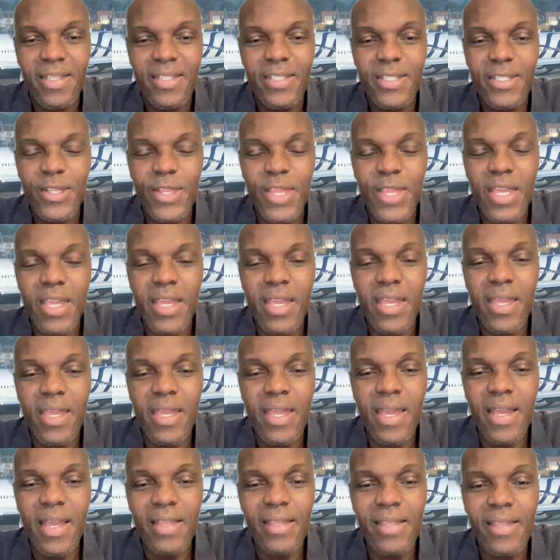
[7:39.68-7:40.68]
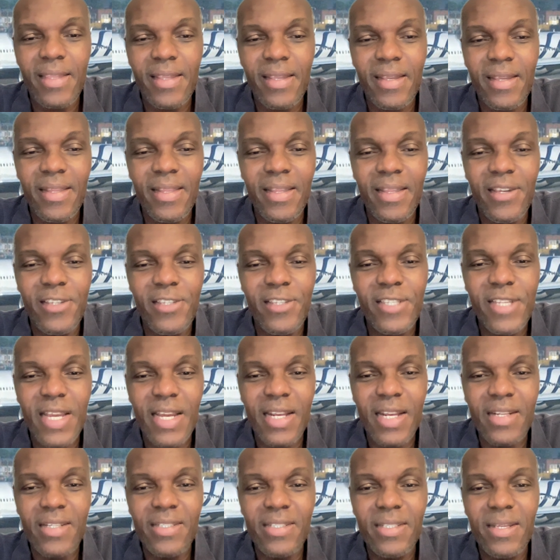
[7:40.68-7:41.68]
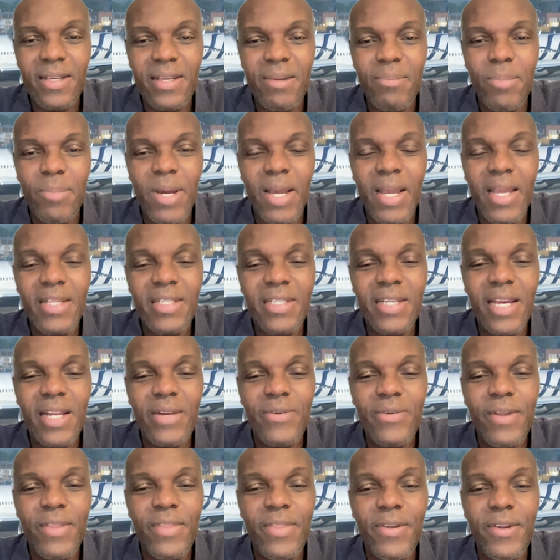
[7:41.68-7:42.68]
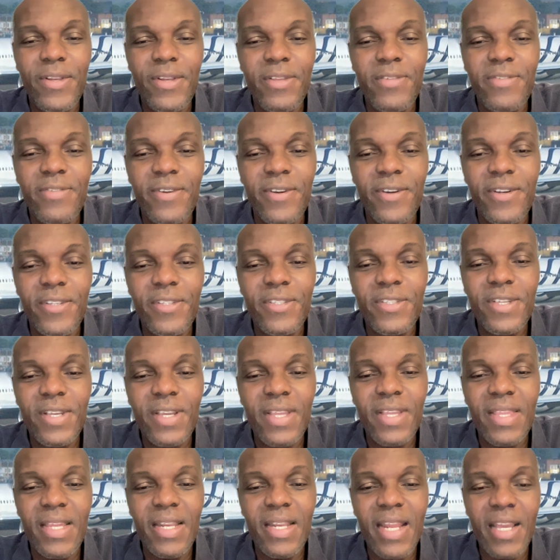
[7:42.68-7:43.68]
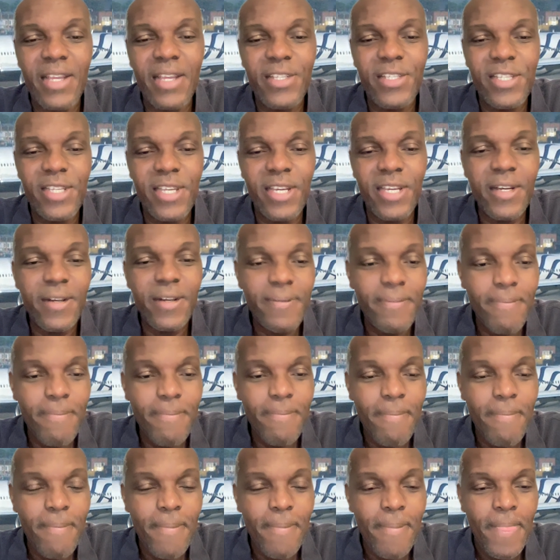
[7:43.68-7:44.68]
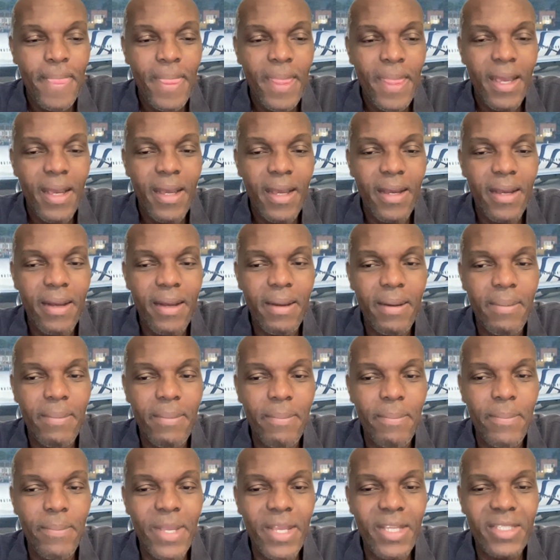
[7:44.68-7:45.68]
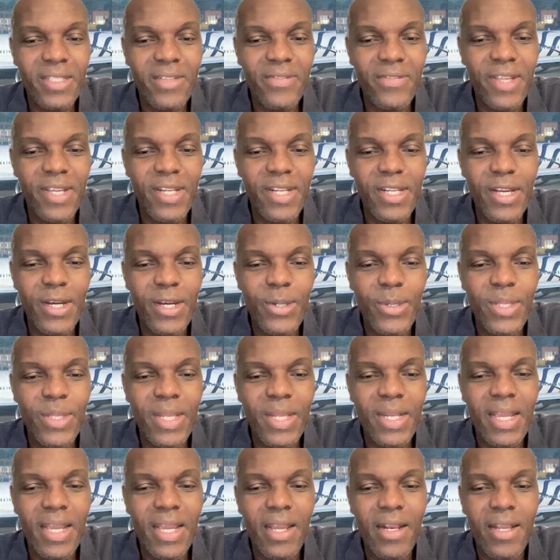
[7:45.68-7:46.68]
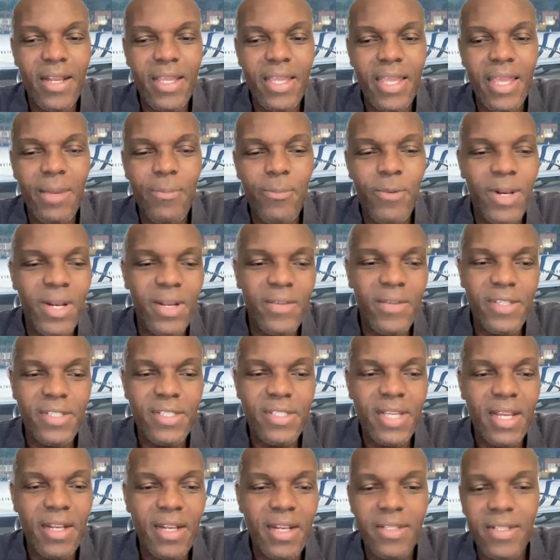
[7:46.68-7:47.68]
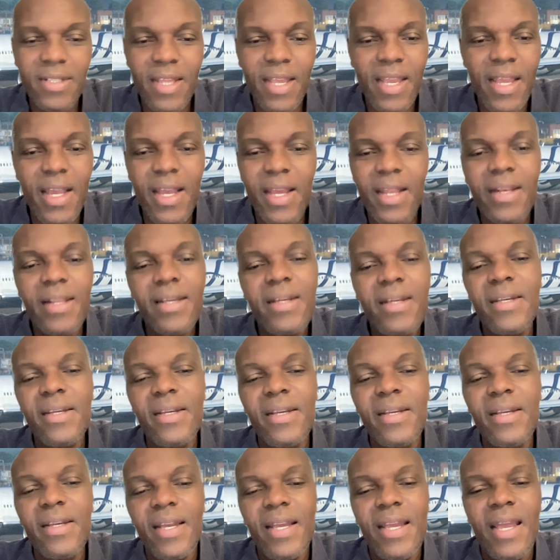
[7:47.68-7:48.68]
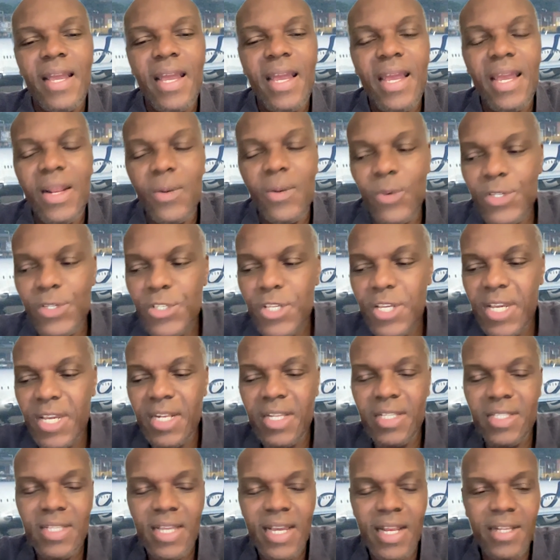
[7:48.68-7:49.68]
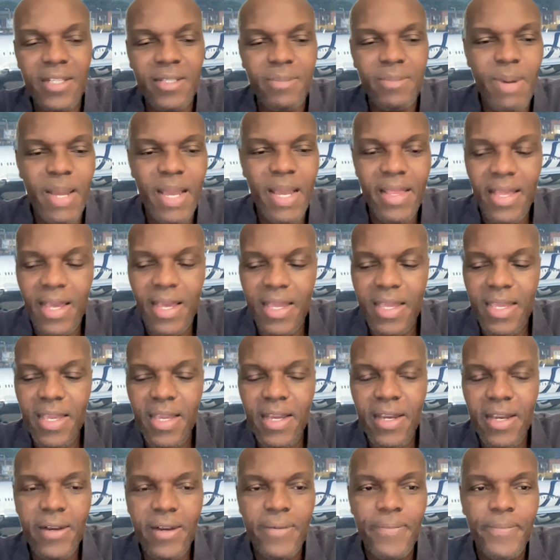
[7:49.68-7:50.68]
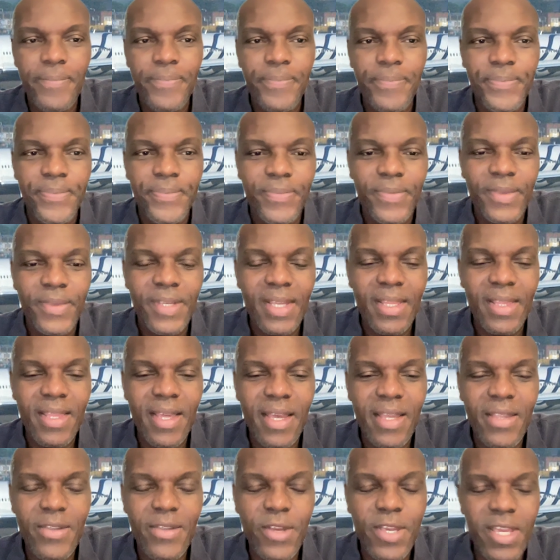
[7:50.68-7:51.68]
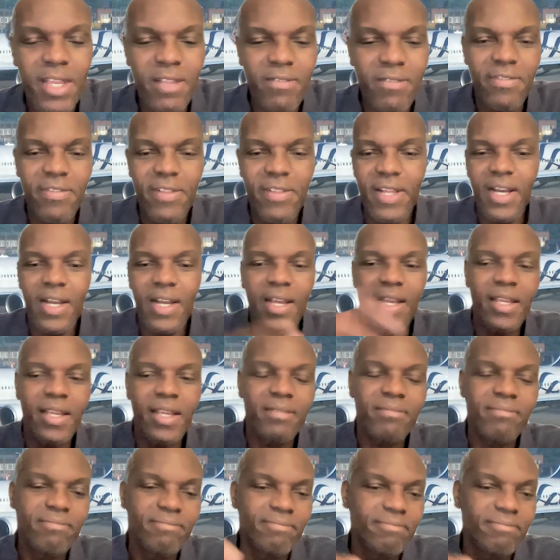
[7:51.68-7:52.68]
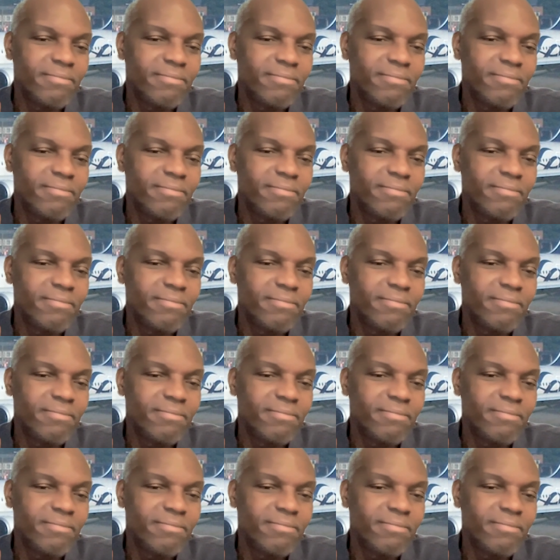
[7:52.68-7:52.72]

so they can get their status by January 31st the next year. Because if they don't, then they're going to keep whatever status they had. And once you get the status by that year, then you can fly.